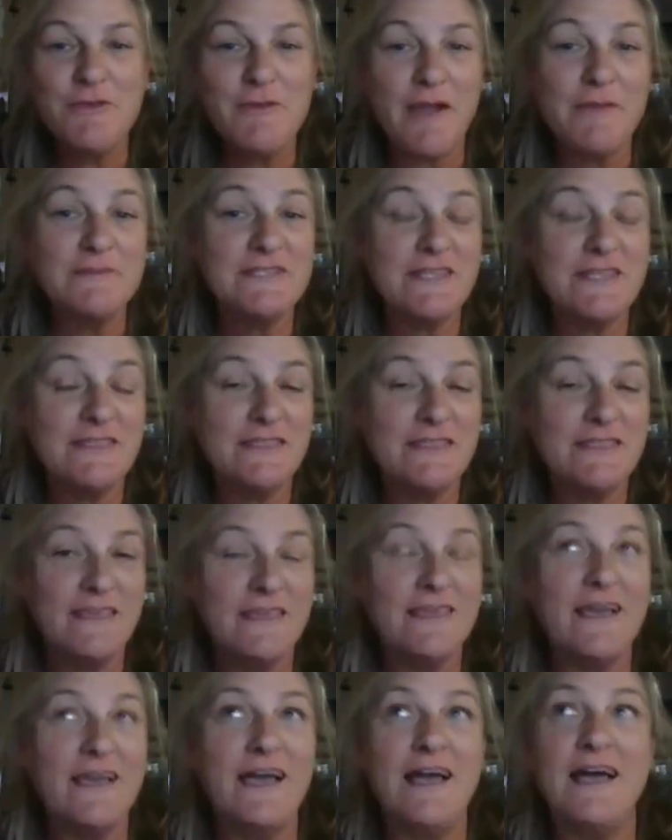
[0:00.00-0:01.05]
I was at
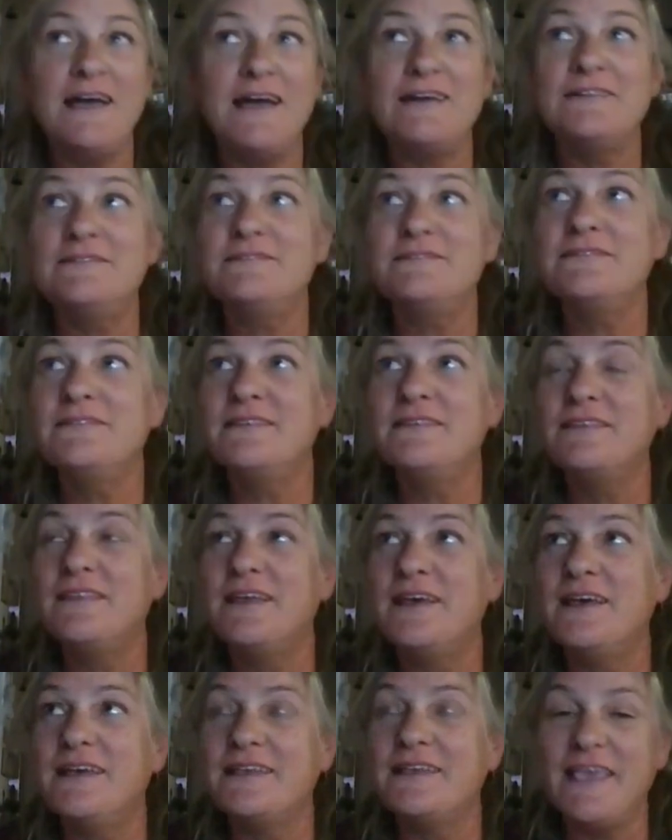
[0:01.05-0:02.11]
the uh,
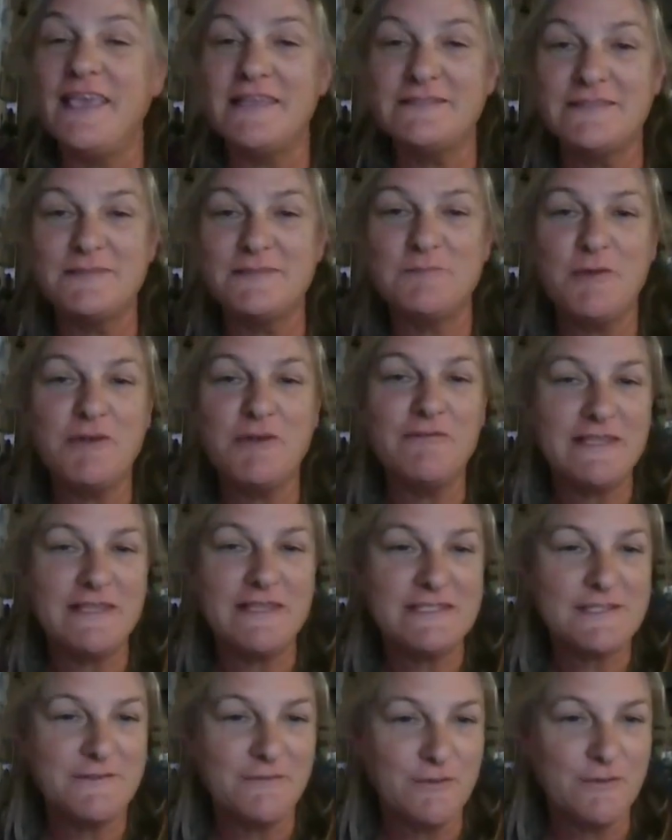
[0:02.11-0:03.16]
the Kansas Book
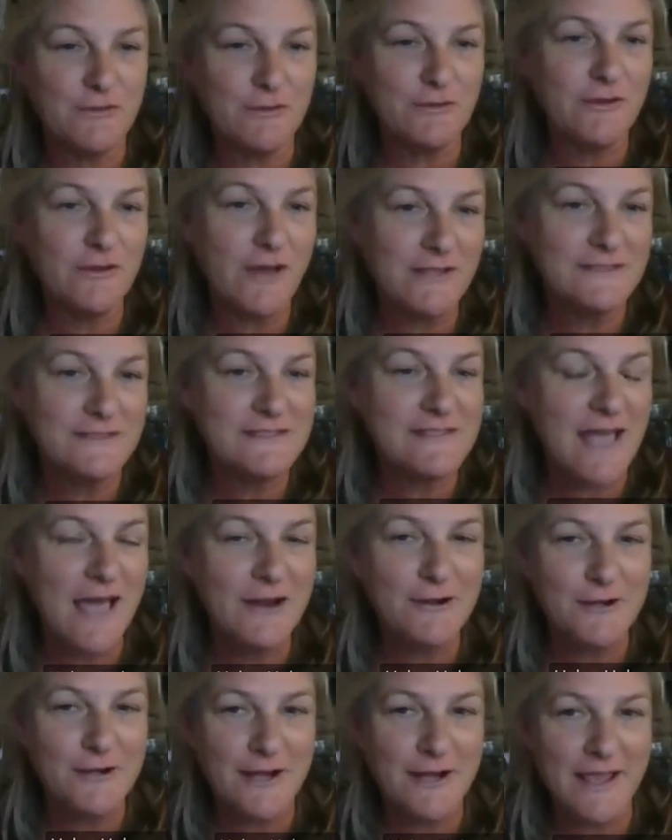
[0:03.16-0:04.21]
Festival on
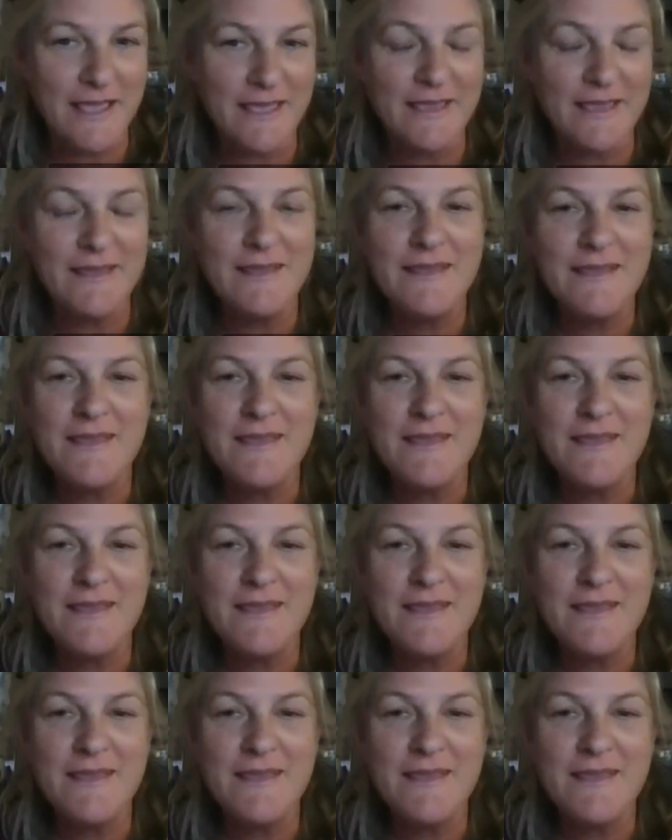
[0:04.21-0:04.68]
Saturday,